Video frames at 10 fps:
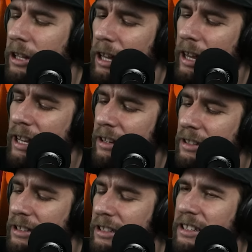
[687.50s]
Yeah, I like how
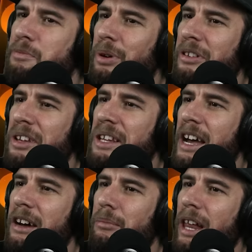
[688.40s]
just putting this guy
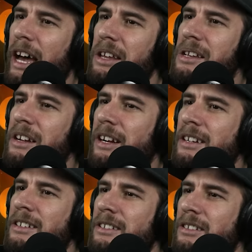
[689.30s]
on blast here.
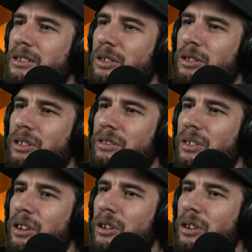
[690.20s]
Look at this.